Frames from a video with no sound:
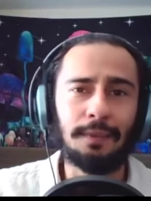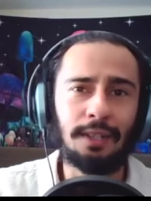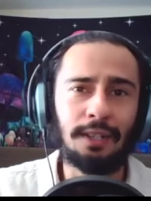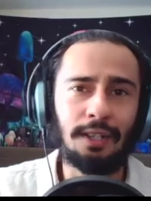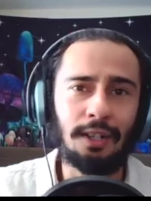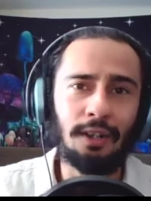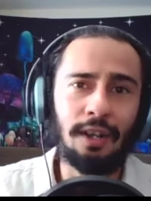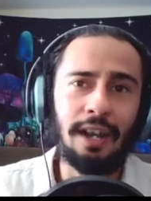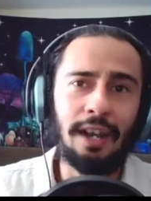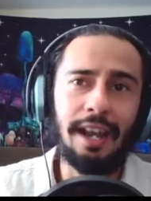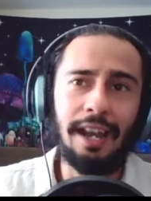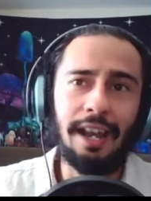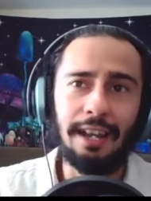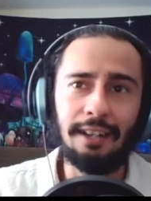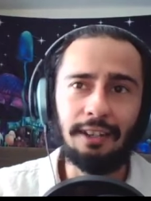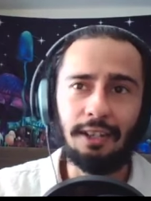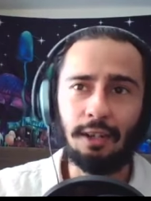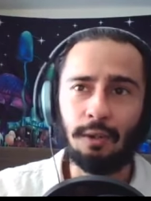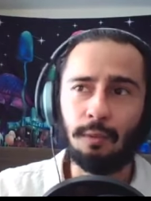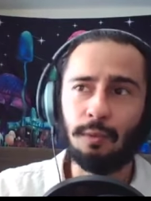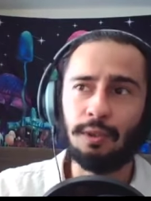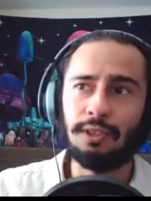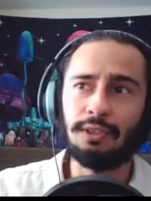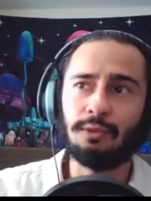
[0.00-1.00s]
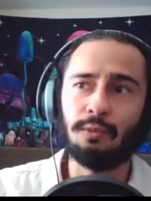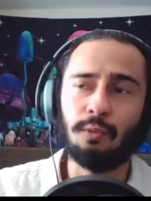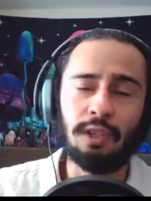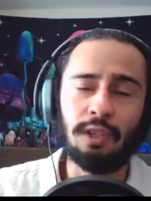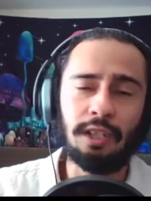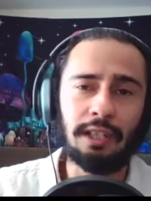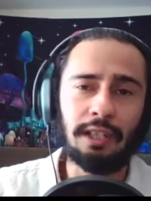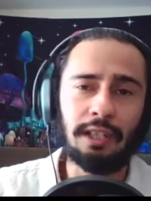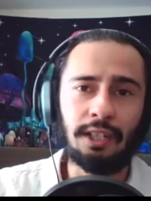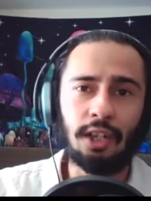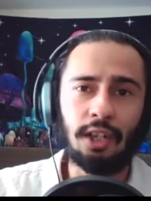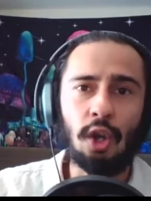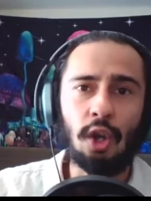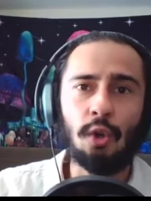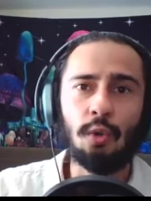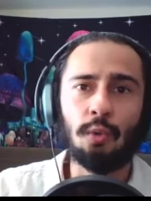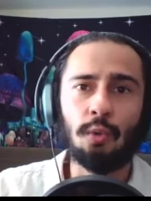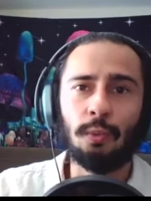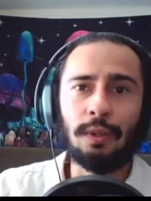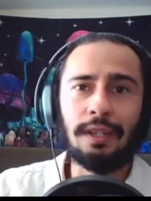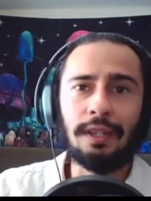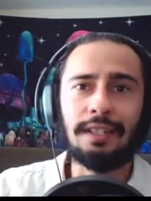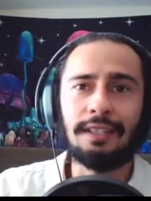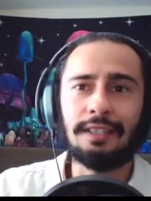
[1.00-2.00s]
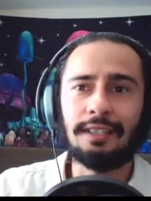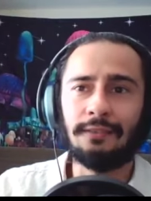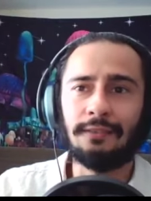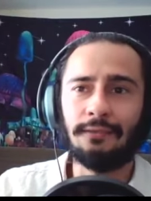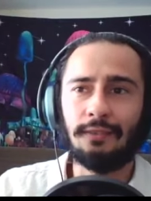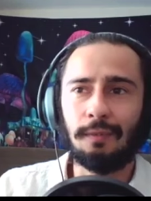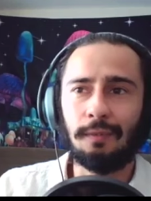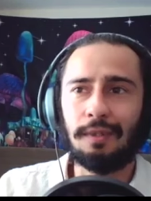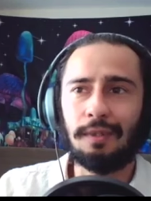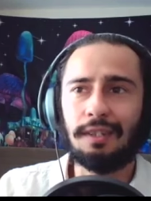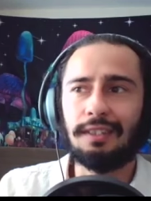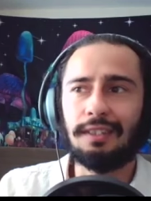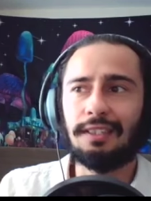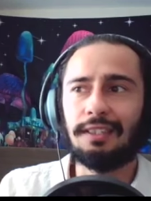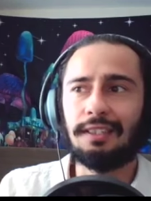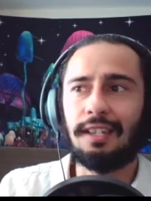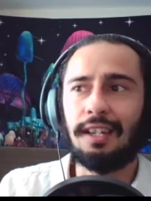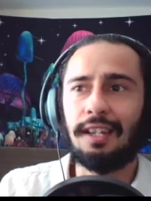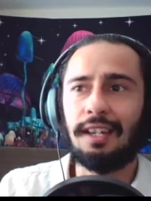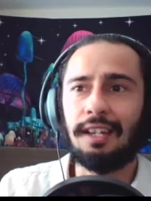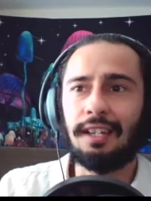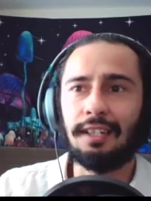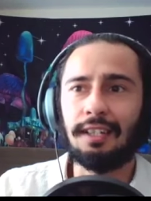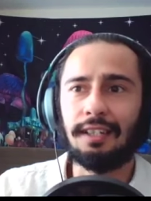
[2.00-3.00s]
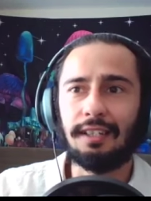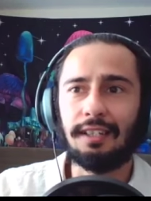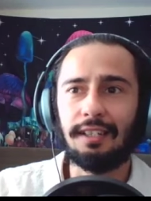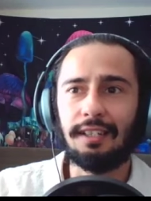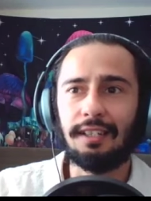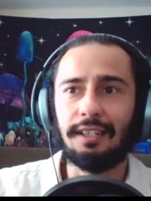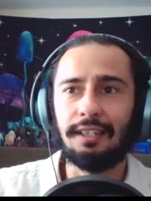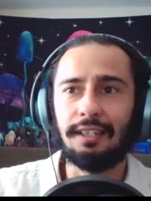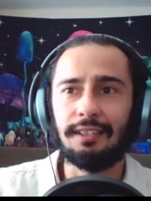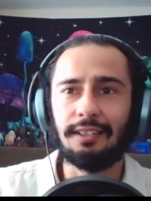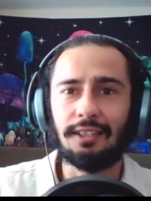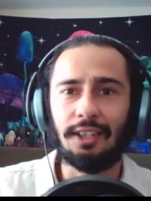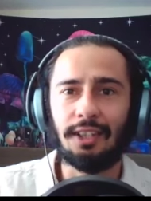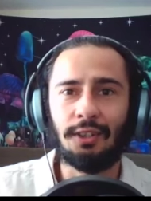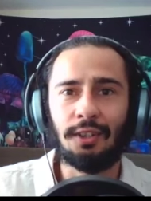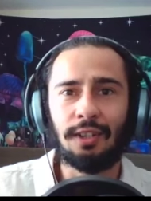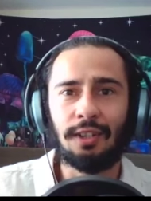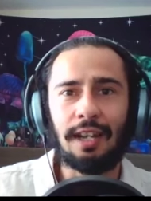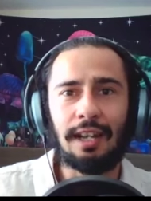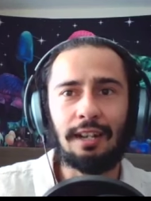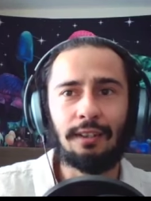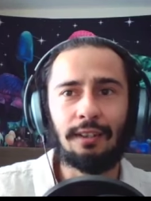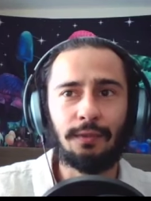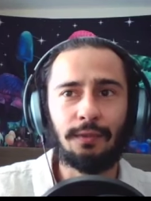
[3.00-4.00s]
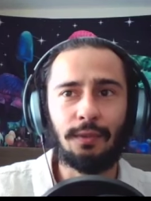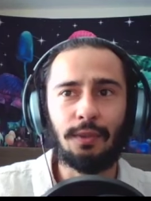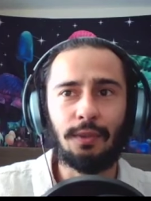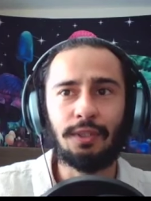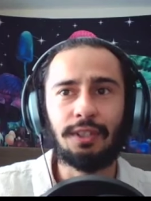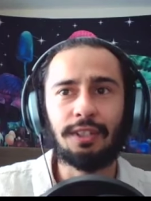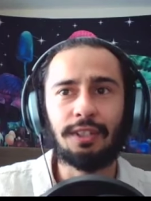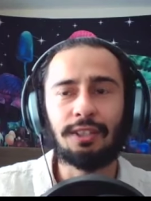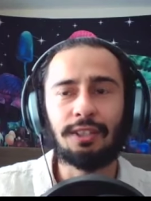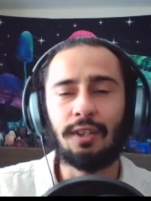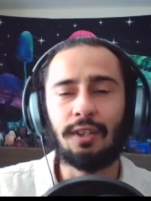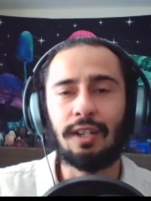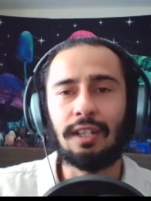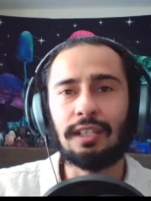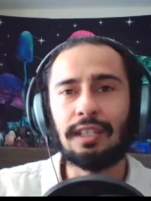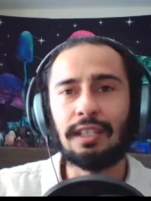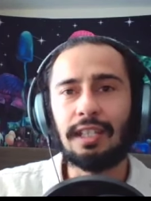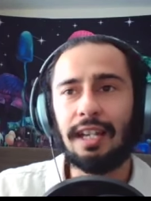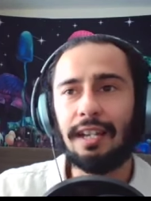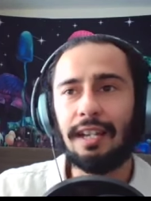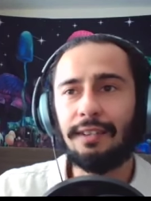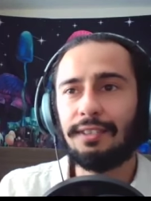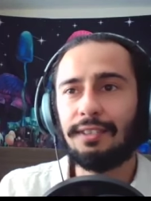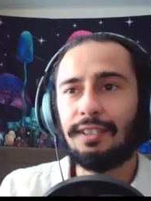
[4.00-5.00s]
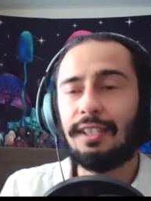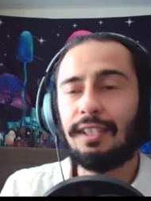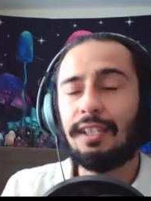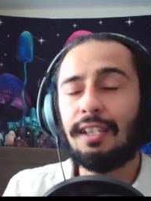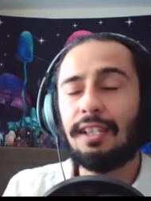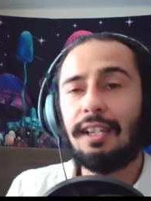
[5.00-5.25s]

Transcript: You know, I, I, there was really no reason for me to stay in Southern California, so I left,